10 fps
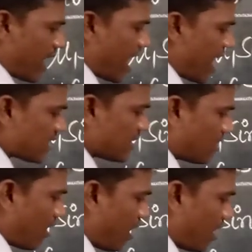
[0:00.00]

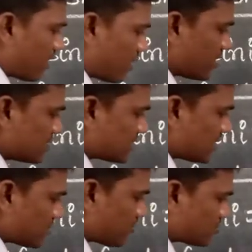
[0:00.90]
angle R is
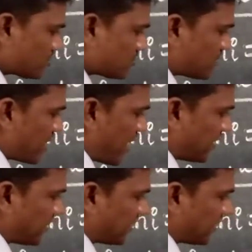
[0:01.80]
equals to 90